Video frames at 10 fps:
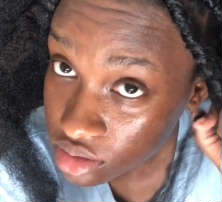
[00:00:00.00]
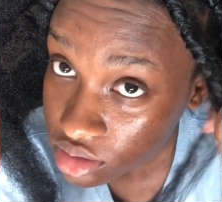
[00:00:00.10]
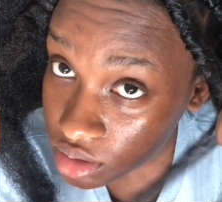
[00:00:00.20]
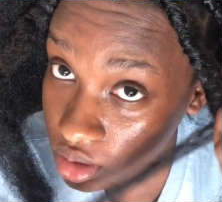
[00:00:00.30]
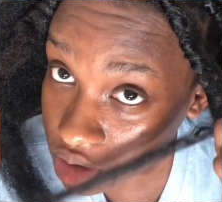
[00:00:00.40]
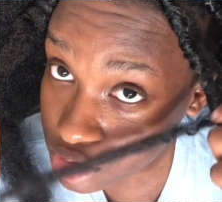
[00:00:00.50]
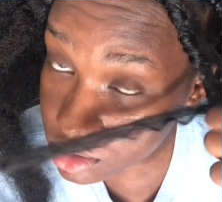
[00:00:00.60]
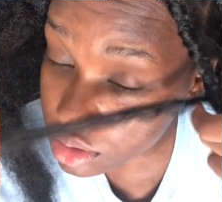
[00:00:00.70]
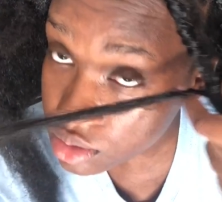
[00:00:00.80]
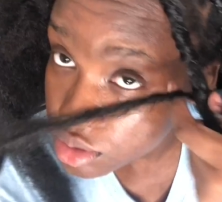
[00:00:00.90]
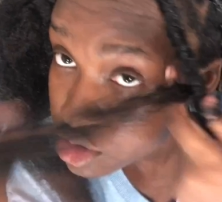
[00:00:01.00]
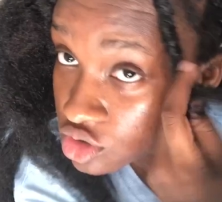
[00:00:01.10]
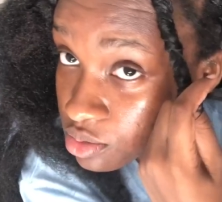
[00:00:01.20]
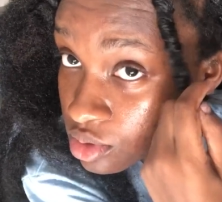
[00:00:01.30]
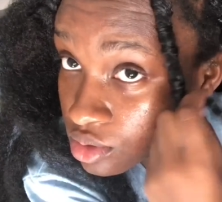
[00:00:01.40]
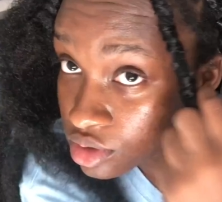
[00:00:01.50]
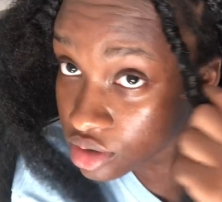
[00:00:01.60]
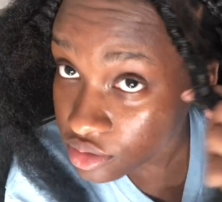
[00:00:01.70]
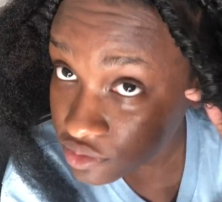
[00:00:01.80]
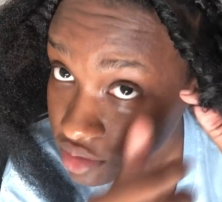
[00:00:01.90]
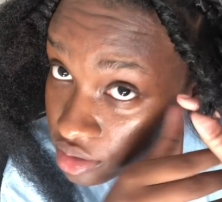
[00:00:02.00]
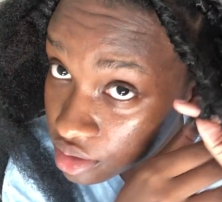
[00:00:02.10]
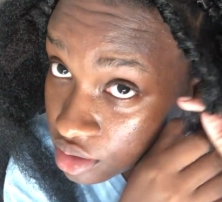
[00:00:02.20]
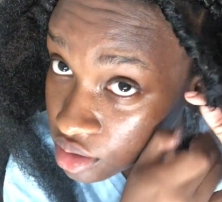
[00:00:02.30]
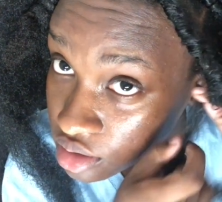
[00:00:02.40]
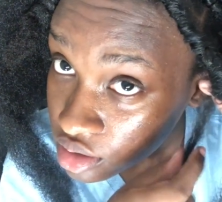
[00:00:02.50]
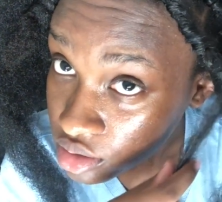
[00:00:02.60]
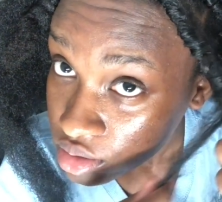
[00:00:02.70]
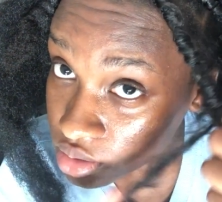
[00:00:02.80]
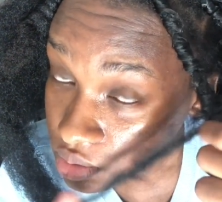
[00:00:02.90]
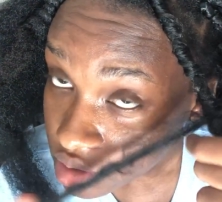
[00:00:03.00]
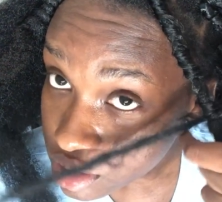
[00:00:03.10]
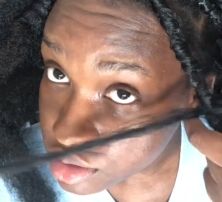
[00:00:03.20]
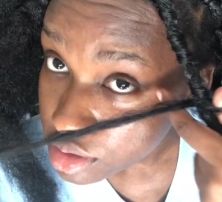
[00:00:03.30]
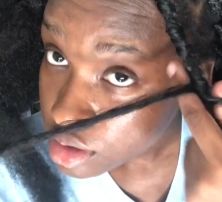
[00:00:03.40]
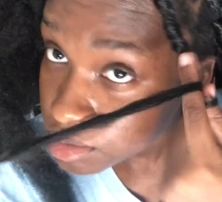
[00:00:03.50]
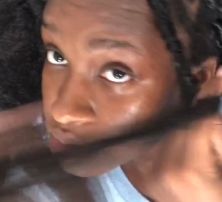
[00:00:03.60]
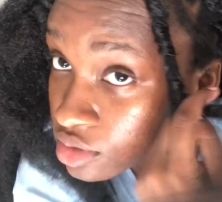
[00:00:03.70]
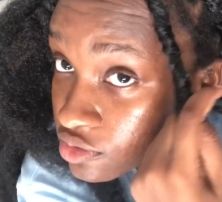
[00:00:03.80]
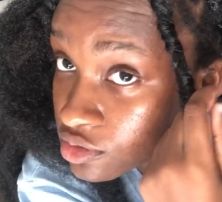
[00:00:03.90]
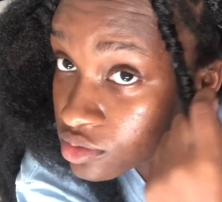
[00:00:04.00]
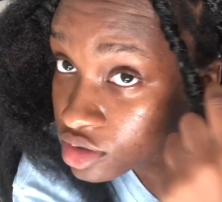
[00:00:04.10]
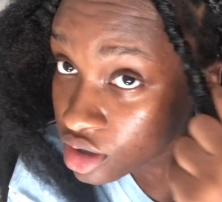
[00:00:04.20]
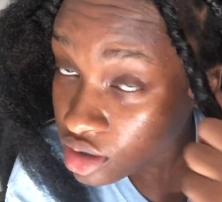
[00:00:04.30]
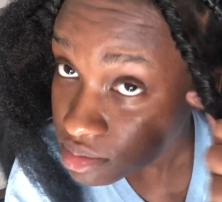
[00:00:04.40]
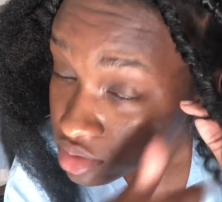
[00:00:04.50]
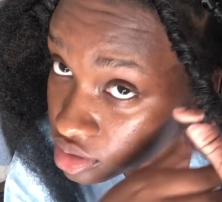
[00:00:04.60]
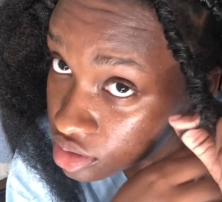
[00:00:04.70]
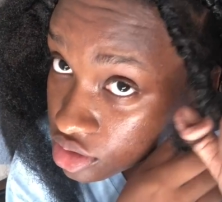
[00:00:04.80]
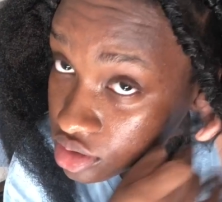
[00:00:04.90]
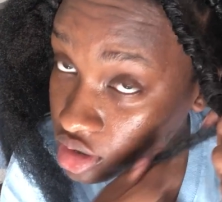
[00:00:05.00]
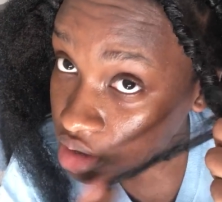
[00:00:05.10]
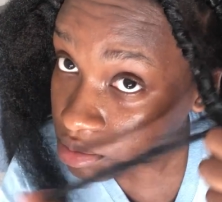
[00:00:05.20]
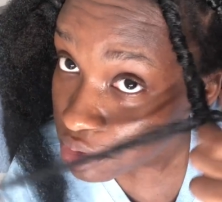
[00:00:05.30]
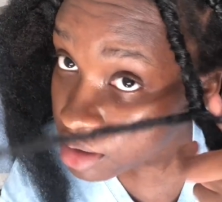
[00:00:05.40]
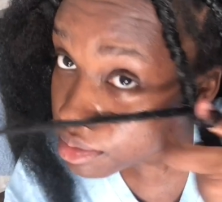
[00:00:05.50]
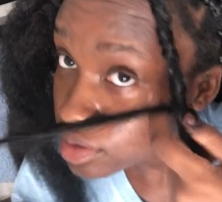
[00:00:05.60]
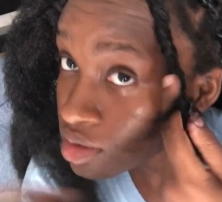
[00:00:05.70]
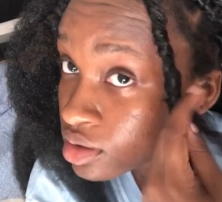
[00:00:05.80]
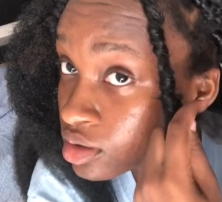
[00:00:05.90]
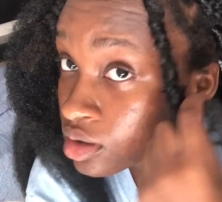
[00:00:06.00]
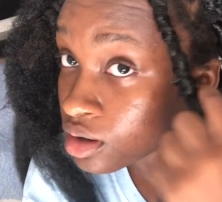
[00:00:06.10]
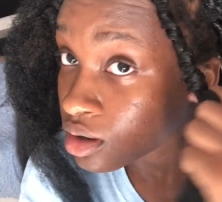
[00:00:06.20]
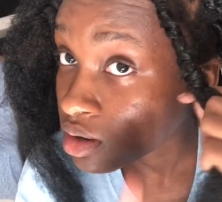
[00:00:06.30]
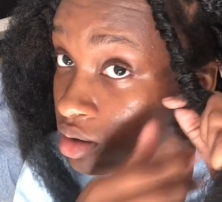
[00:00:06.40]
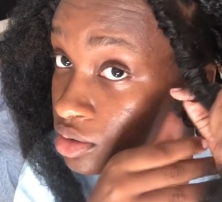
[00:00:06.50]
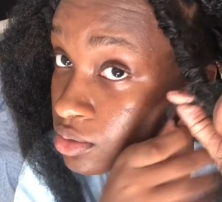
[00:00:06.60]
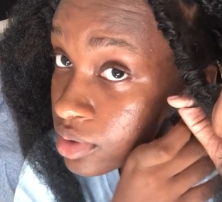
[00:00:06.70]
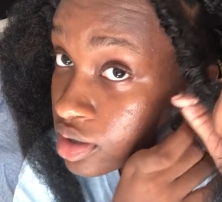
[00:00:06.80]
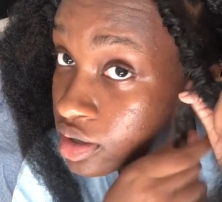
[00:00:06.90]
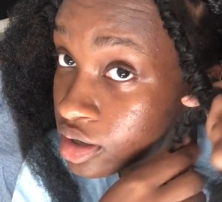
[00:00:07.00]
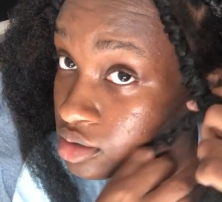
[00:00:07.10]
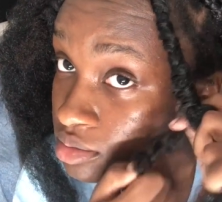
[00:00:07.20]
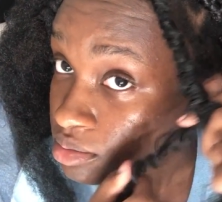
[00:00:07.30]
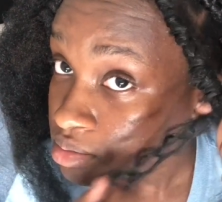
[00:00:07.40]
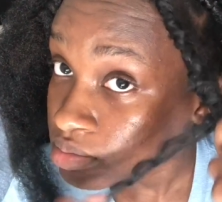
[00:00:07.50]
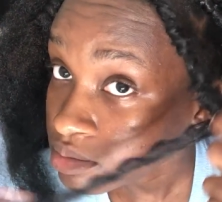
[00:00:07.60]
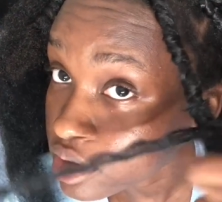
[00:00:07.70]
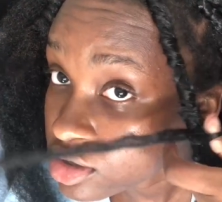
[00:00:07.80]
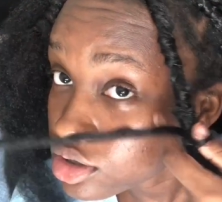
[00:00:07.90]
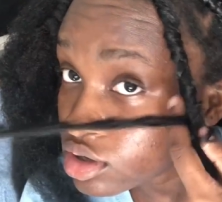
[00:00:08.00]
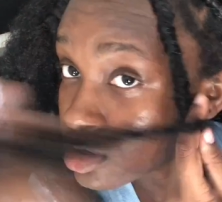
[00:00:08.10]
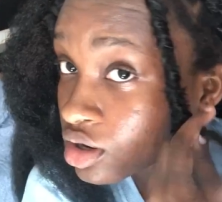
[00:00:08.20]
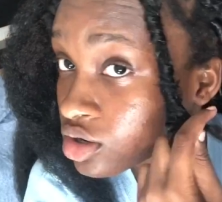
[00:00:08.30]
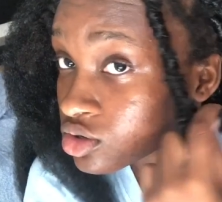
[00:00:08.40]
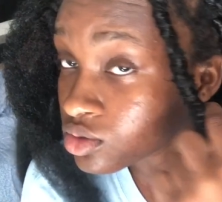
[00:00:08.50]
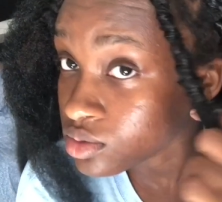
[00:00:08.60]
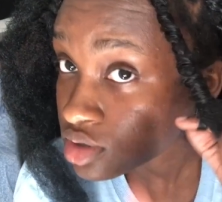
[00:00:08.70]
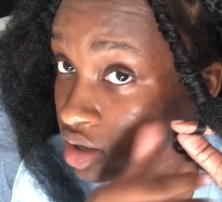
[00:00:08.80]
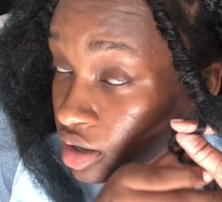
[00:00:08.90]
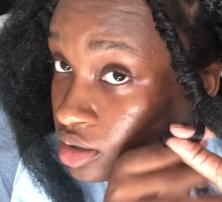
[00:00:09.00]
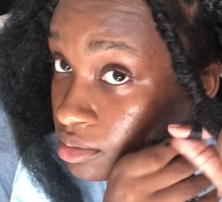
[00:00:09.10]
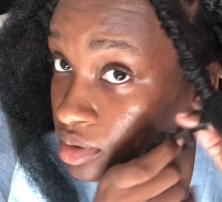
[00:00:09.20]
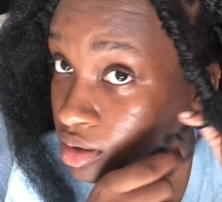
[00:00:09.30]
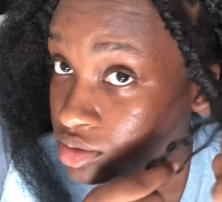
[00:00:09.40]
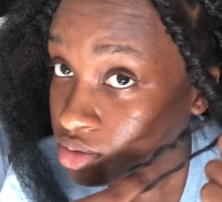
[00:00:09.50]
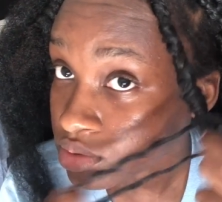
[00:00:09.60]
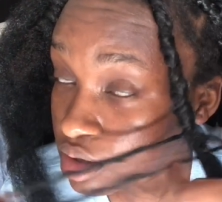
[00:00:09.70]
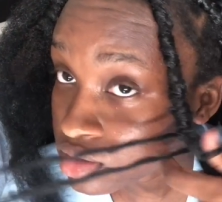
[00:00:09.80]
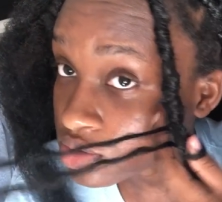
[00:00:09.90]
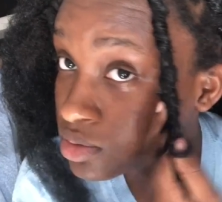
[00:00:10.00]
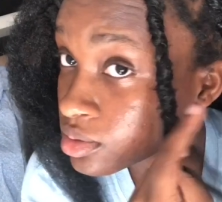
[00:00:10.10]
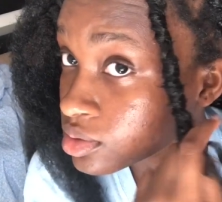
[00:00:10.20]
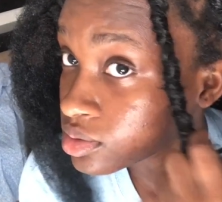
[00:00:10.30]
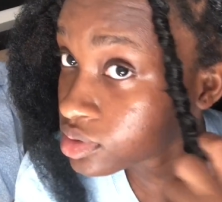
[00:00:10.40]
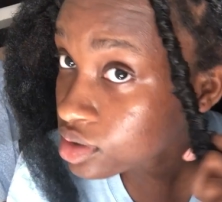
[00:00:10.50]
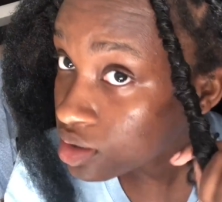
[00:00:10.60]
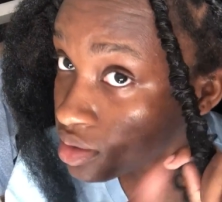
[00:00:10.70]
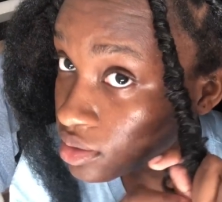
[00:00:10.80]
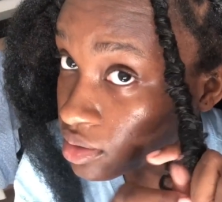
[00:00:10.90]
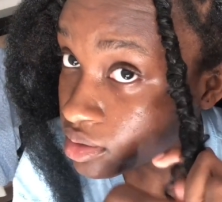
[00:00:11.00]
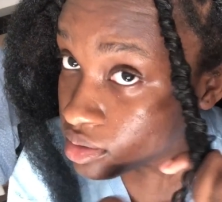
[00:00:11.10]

So all you do is just poke your finger, well, your thumb a few times, and just keep wrapping all the way down. Make sure not too tight, but also not too loose either.